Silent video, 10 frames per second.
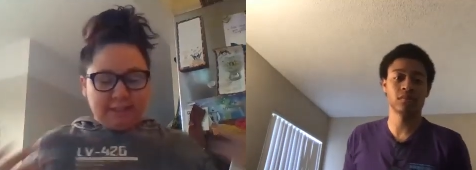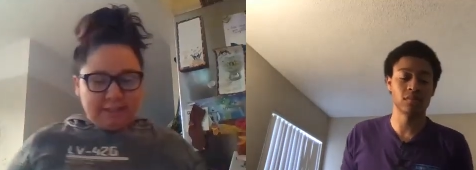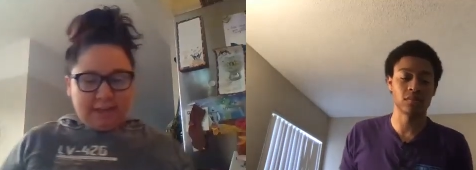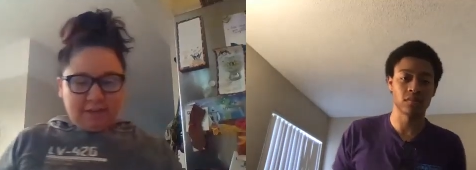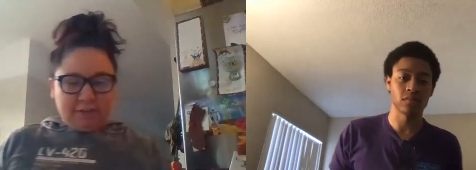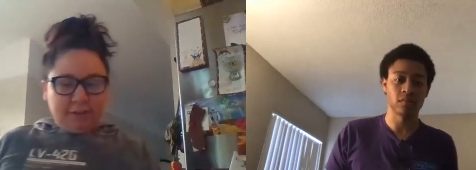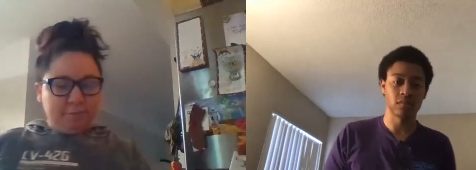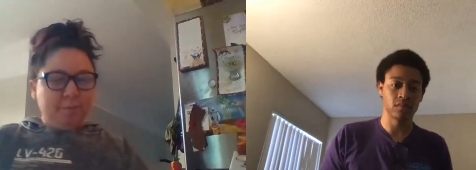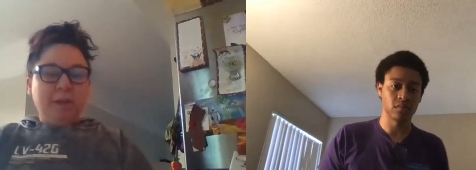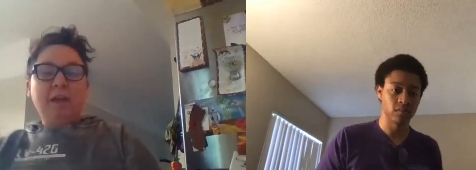Speaker 1: get into character.
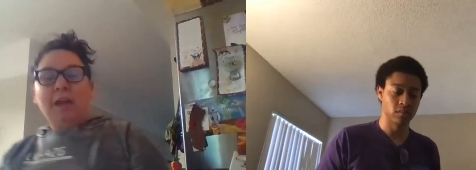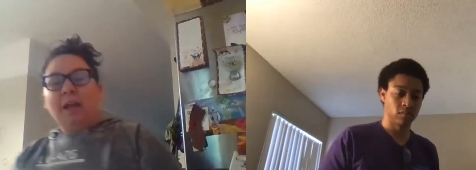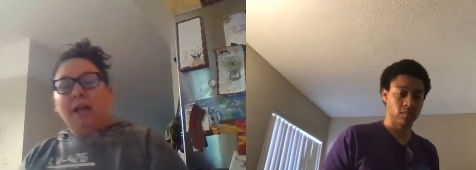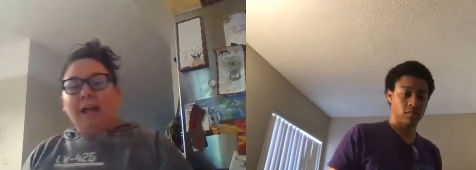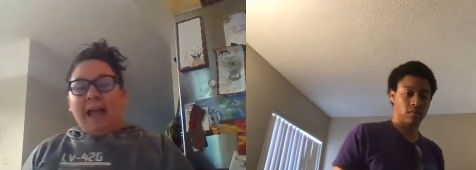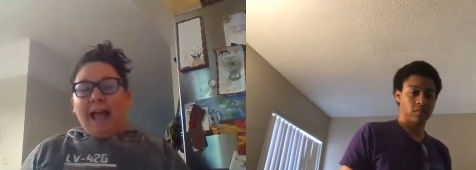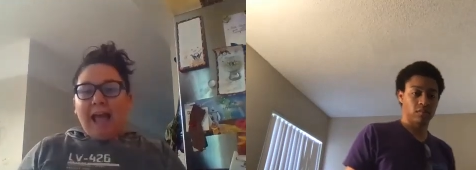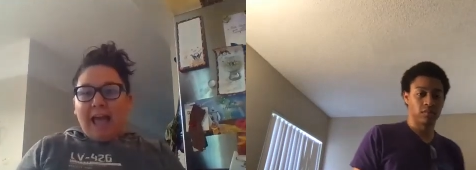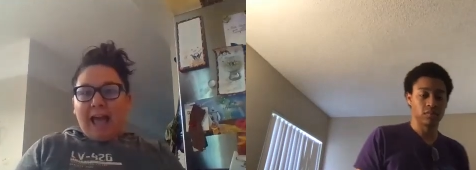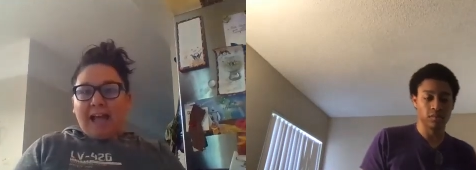
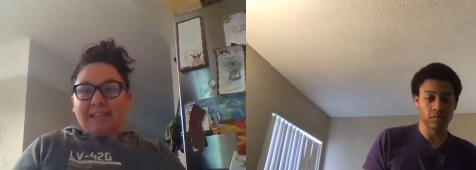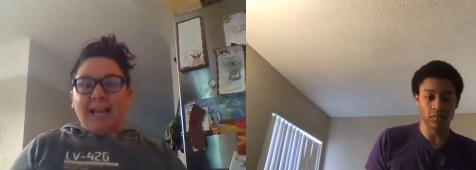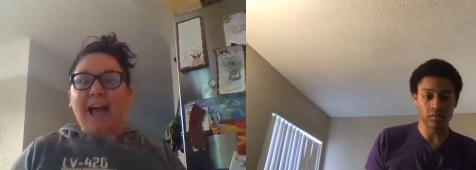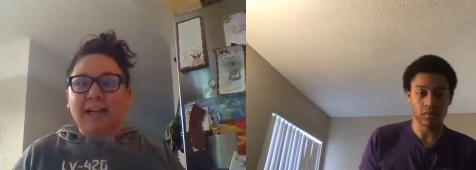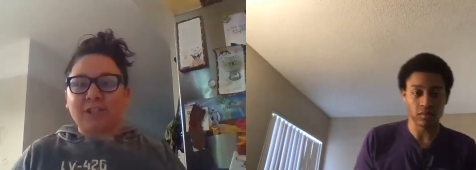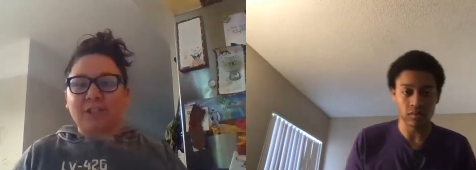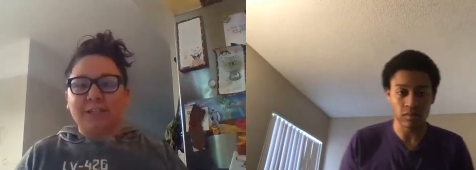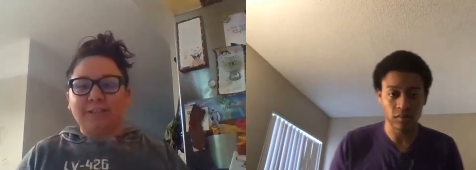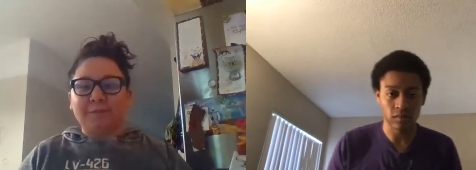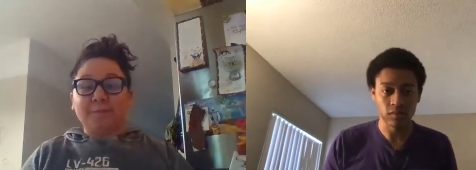And
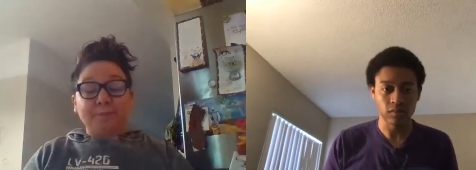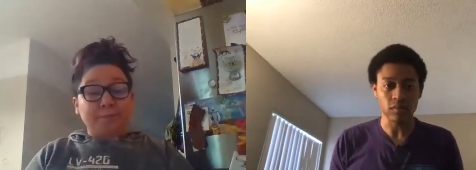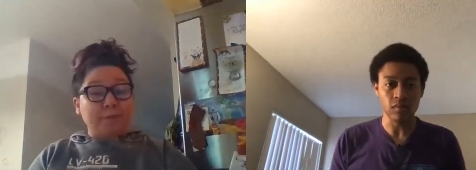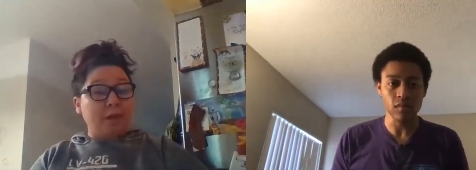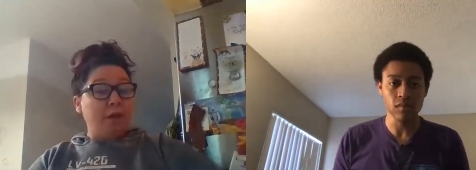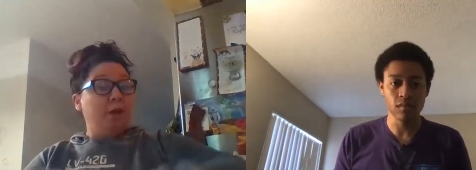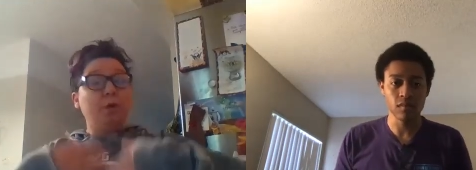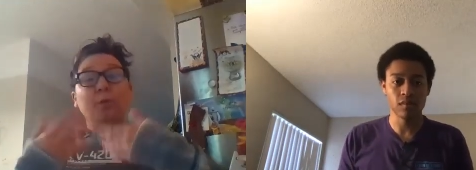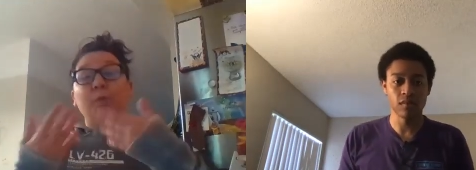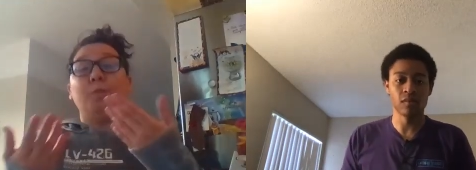action.
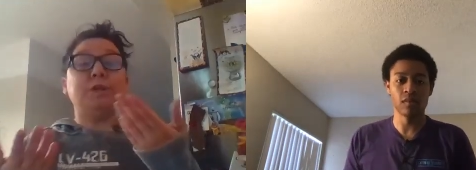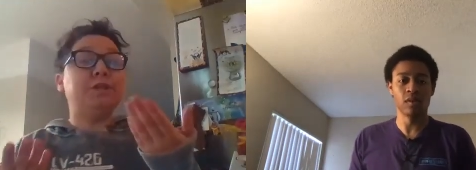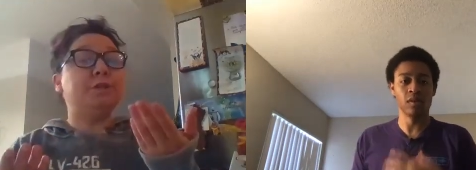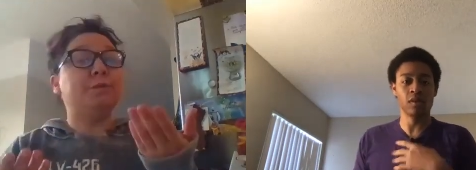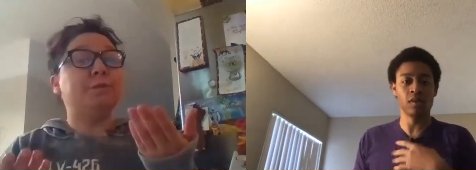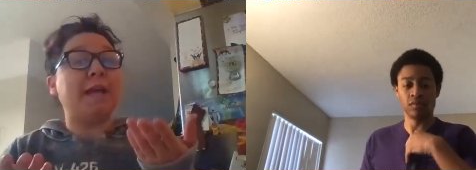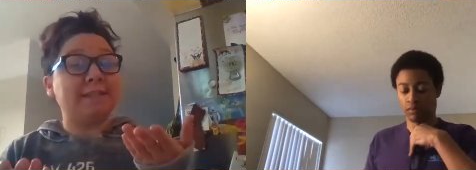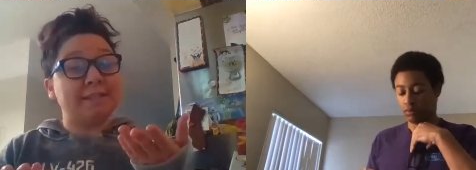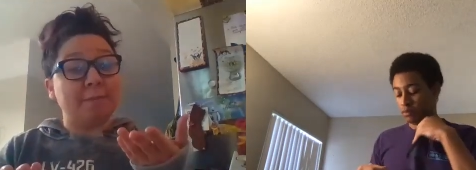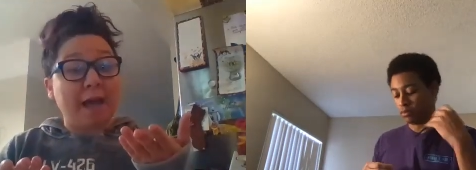Would you
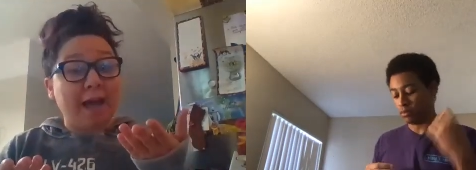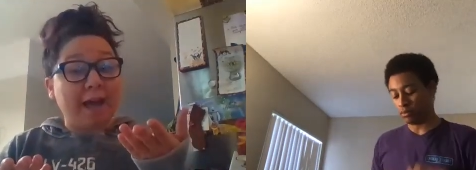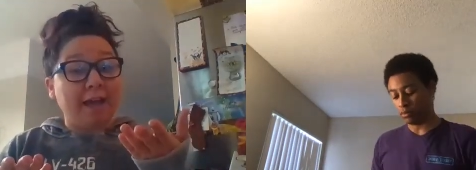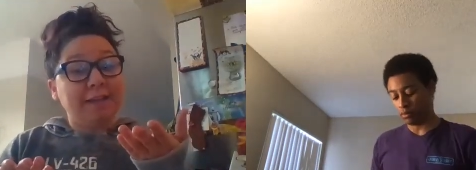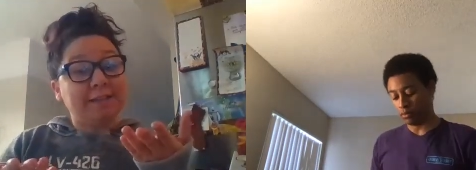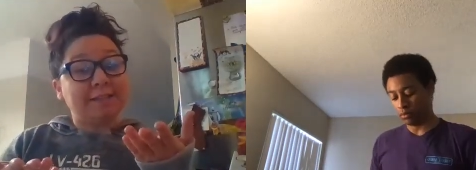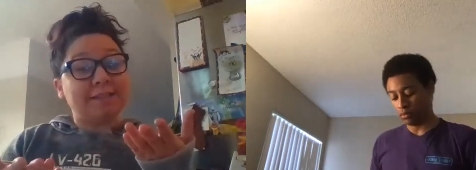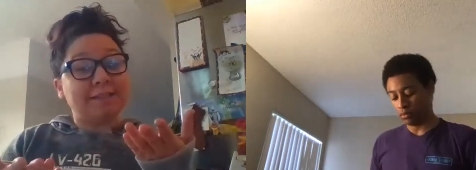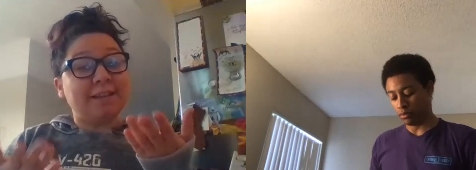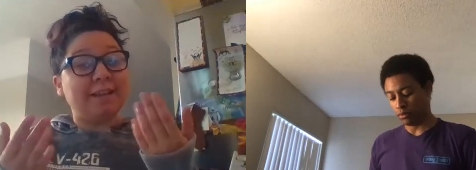like some
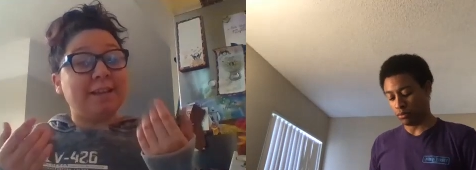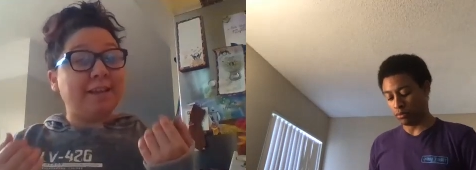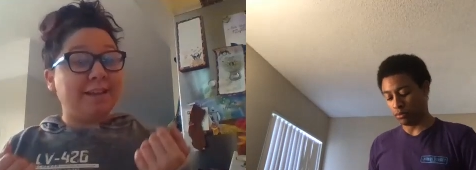eggs?